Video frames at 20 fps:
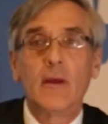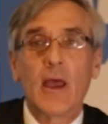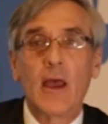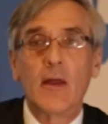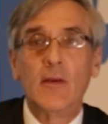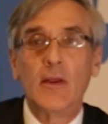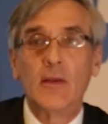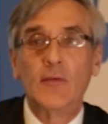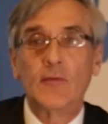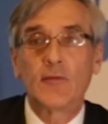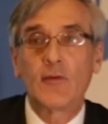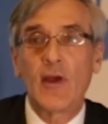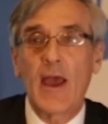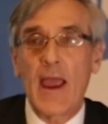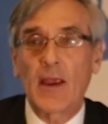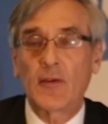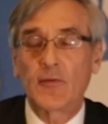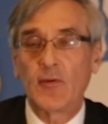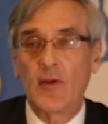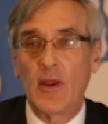and his
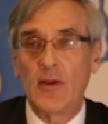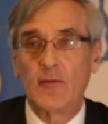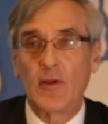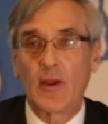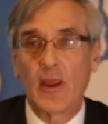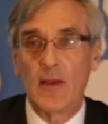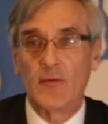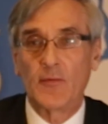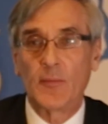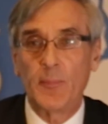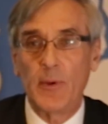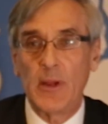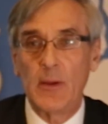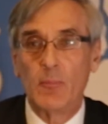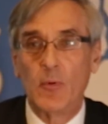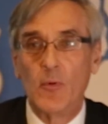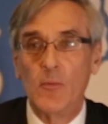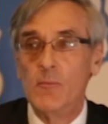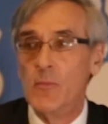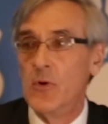tax hit against
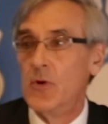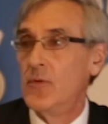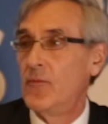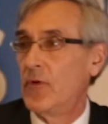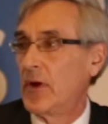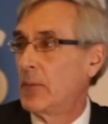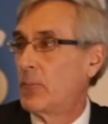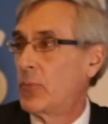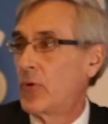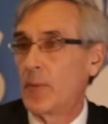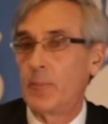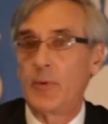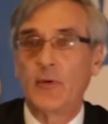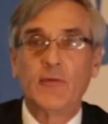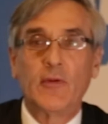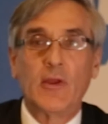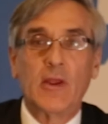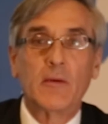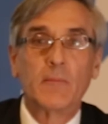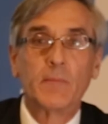people moving
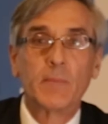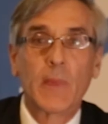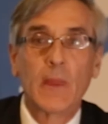property.